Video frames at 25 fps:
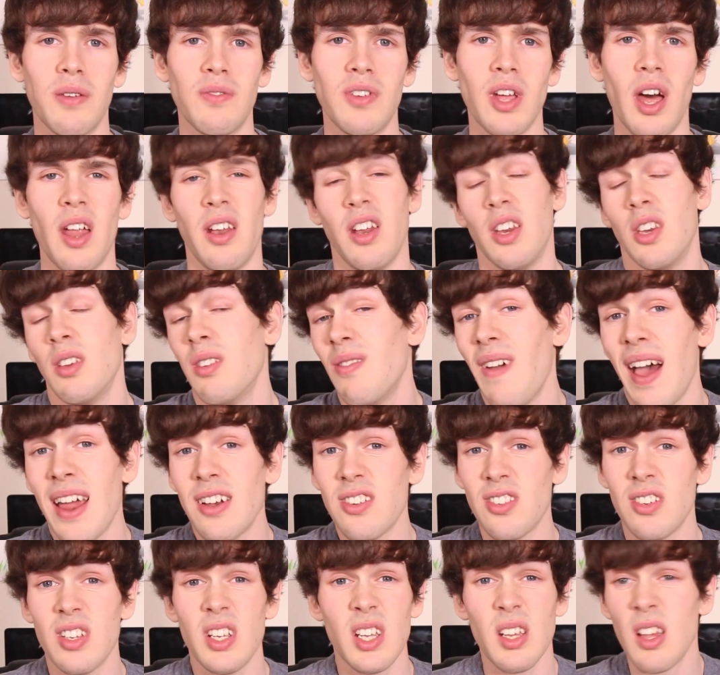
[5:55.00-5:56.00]
you've done, and you've
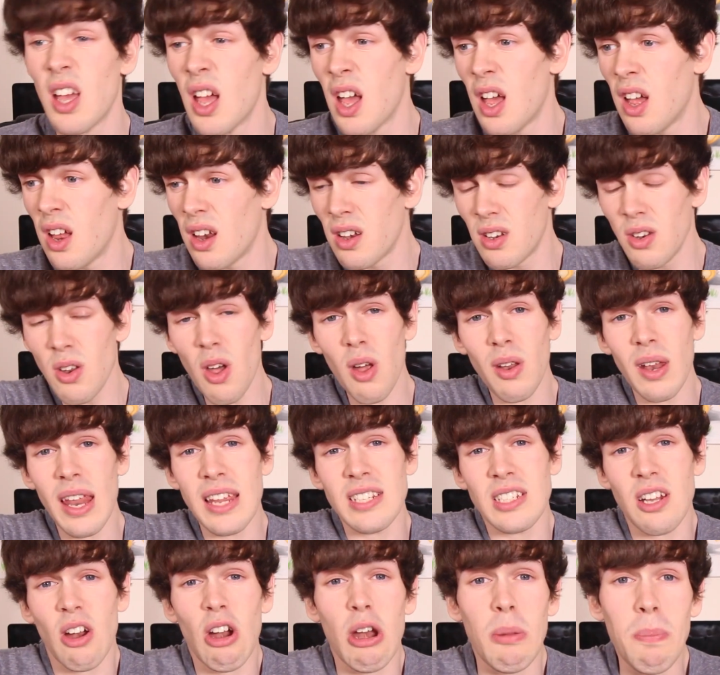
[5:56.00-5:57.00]
actually, not
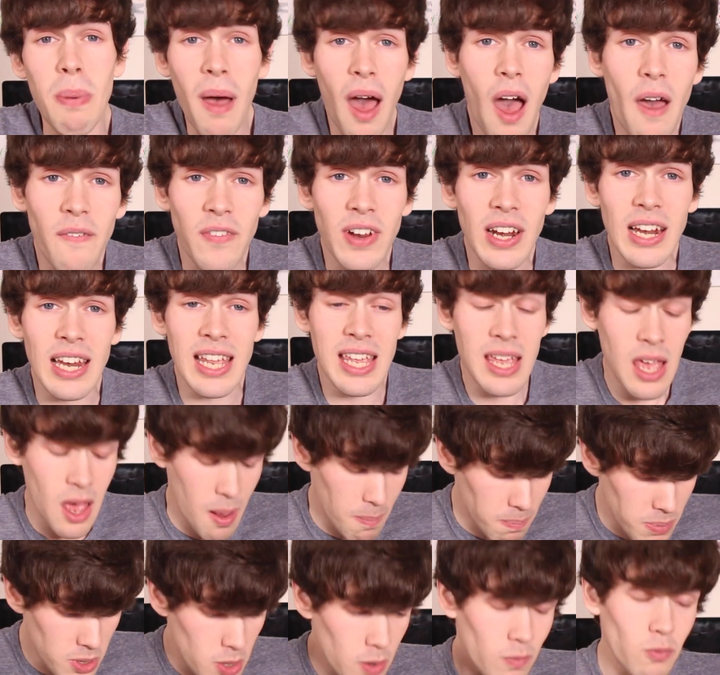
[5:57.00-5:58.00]
necessarily perfectly,
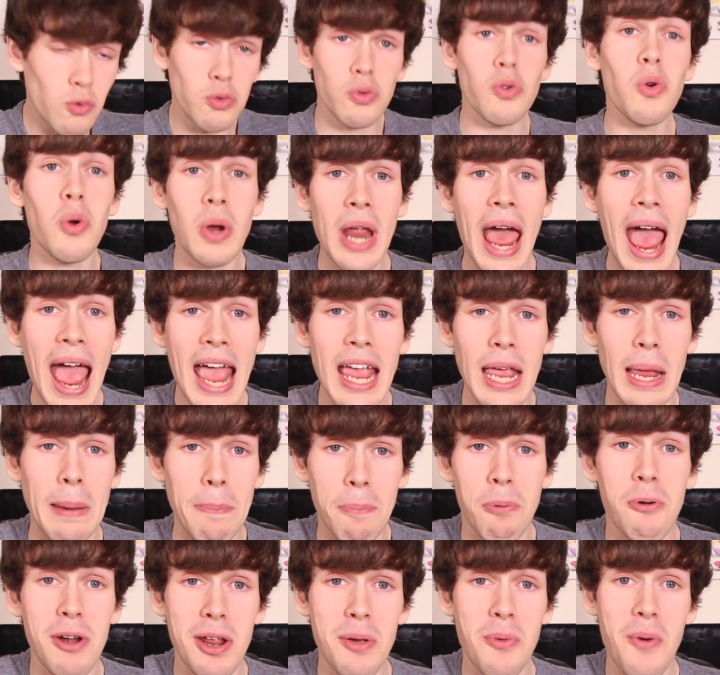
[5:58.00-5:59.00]
but you've drawn
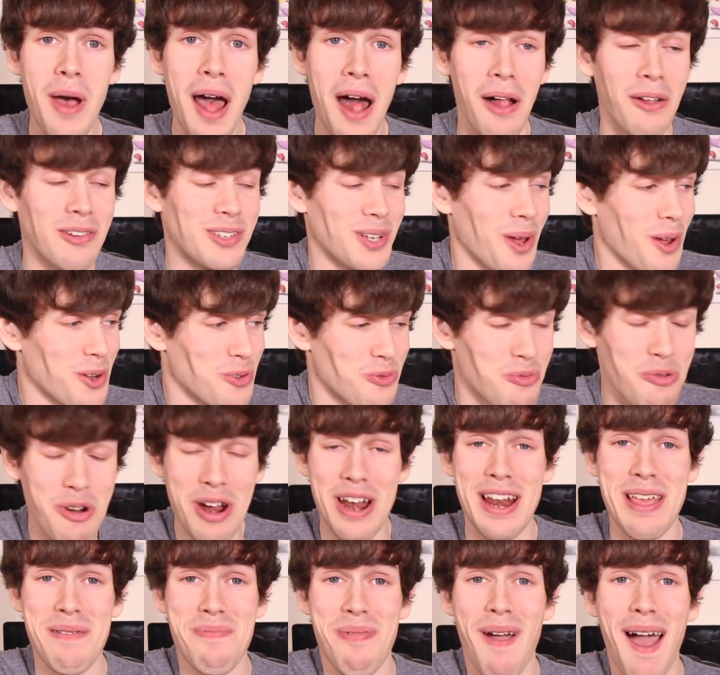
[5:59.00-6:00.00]
Hank pretty well. So I was
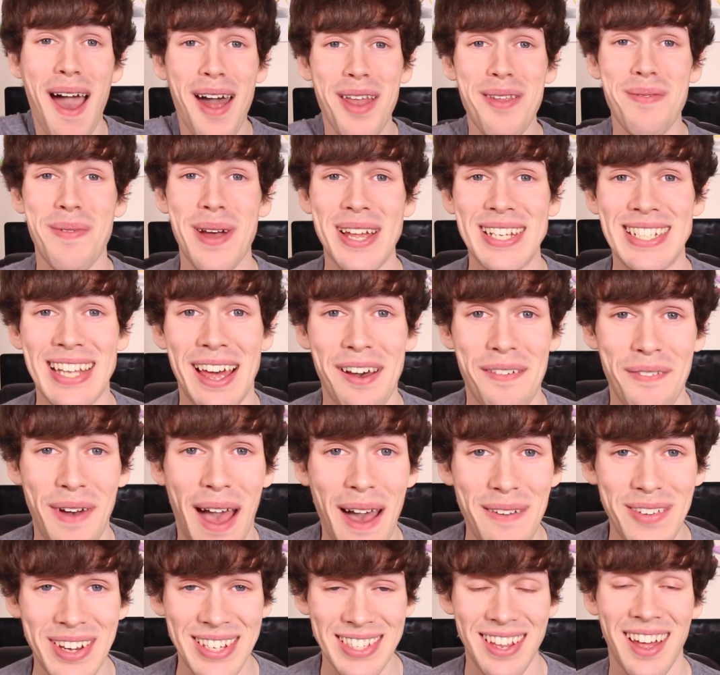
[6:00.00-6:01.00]
really proud of myself
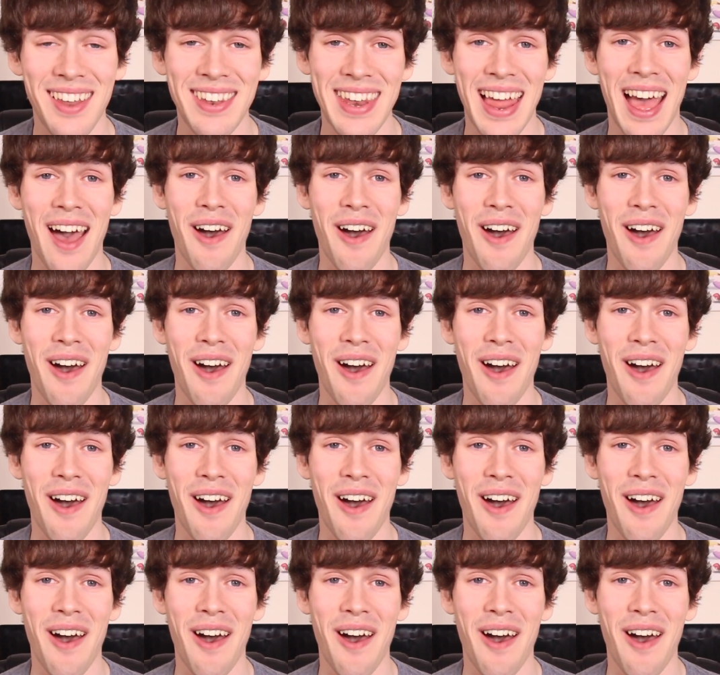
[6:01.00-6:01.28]
having done